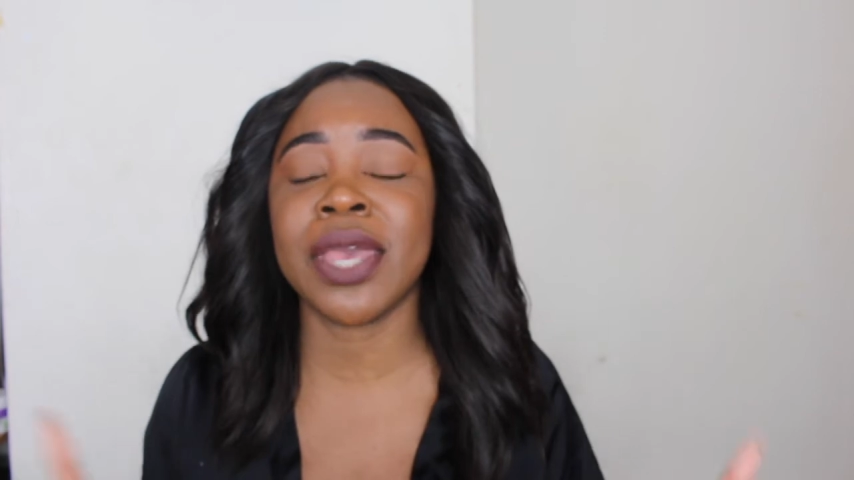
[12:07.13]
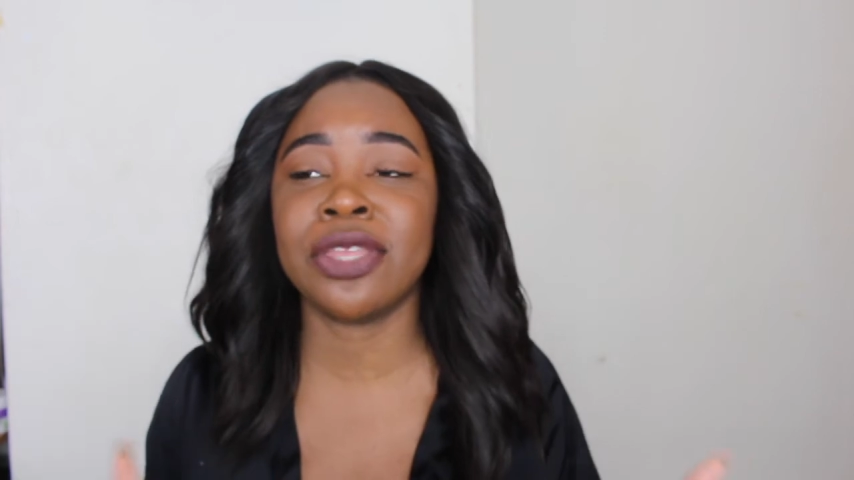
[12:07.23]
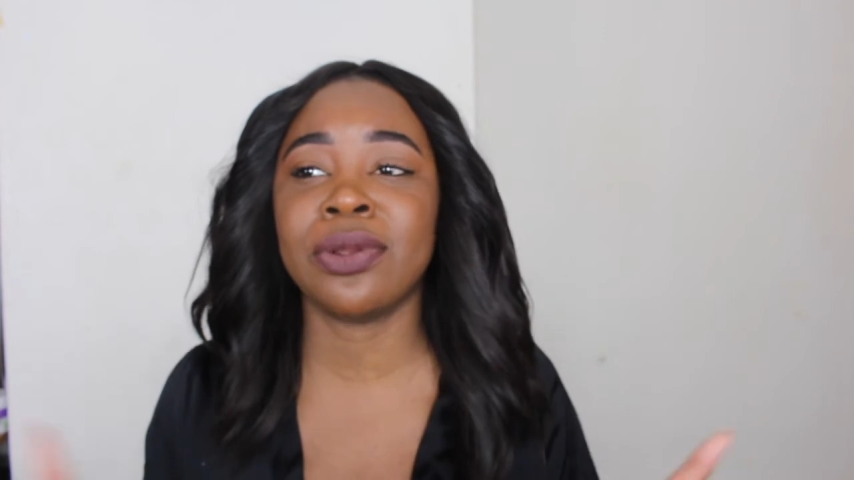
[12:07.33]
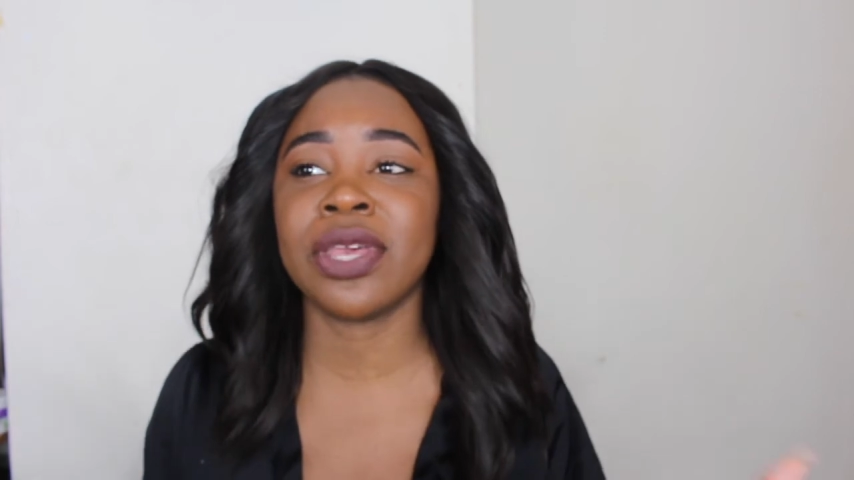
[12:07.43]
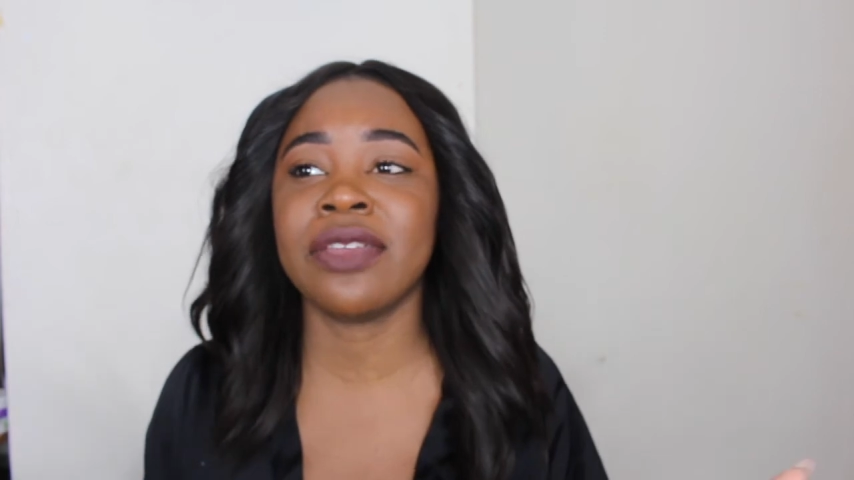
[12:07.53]

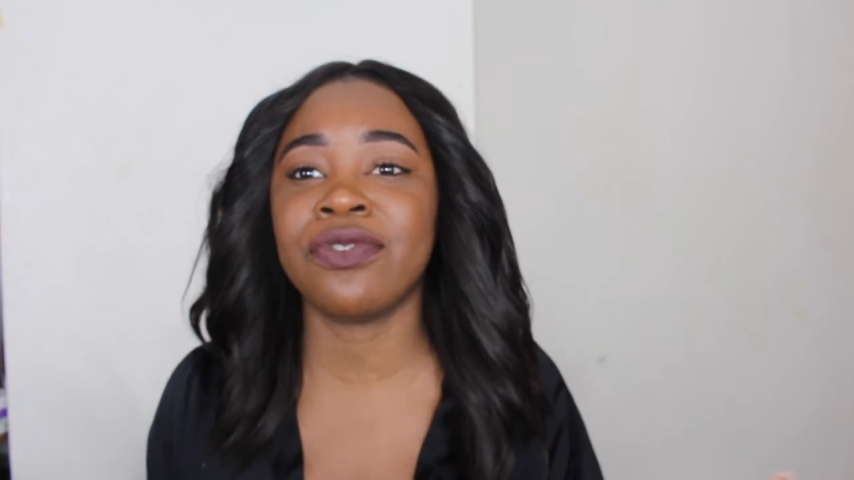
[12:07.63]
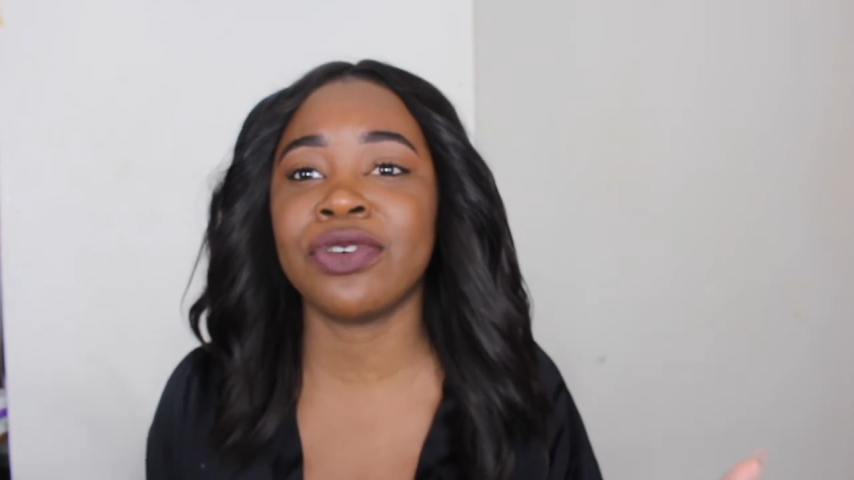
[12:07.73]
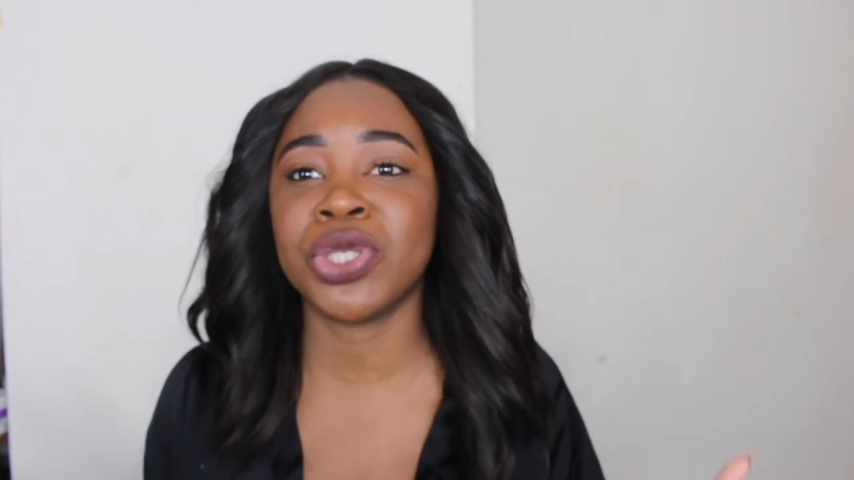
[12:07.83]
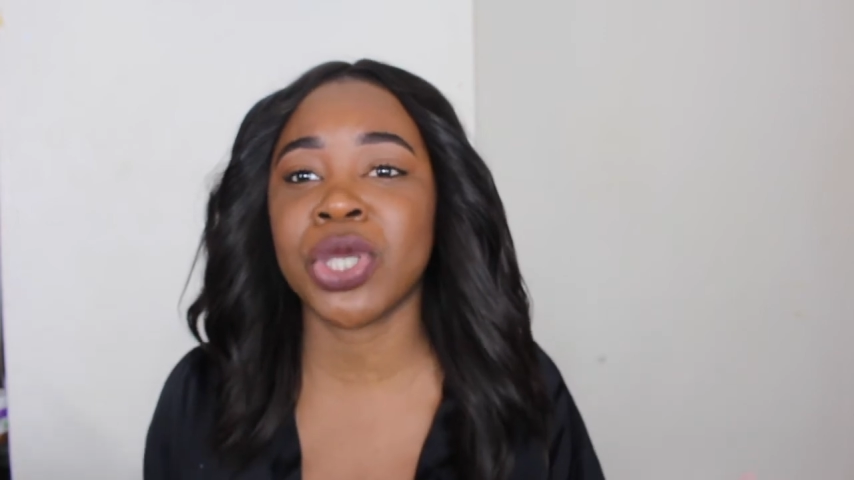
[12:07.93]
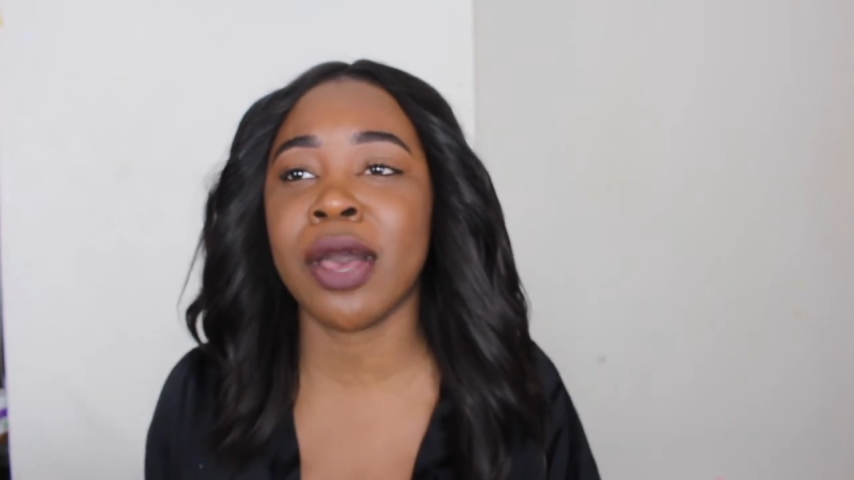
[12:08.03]
and you're looking for
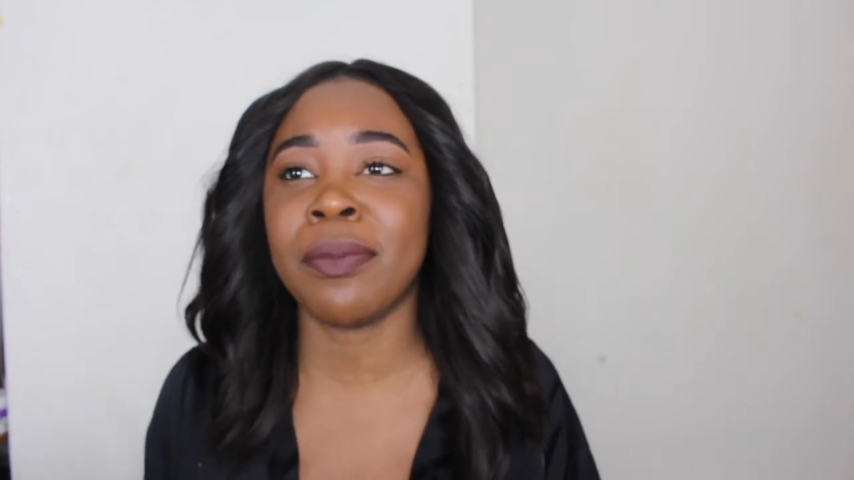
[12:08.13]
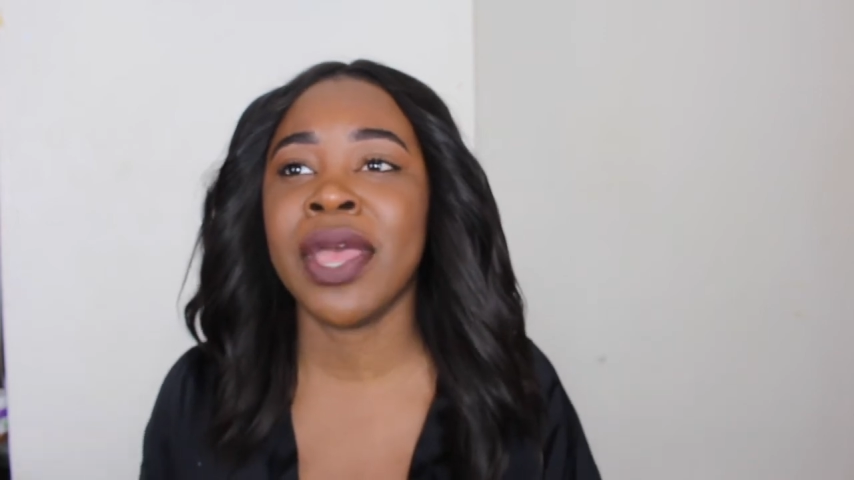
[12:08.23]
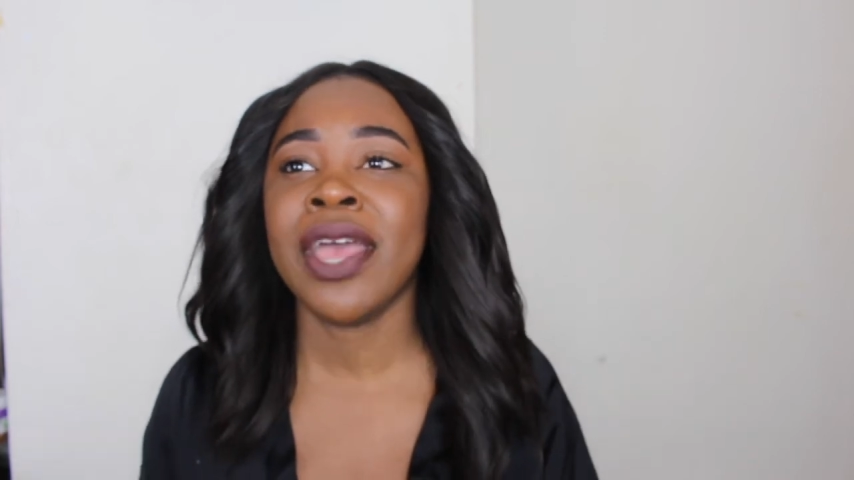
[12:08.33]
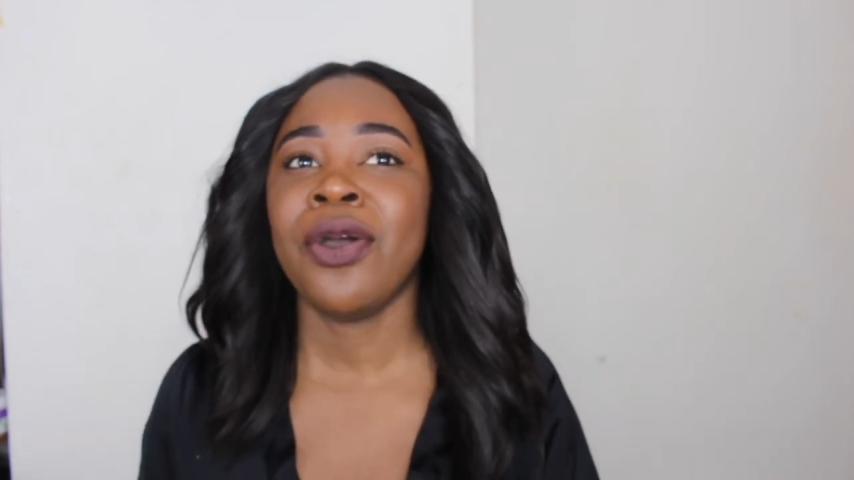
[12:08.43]
a job,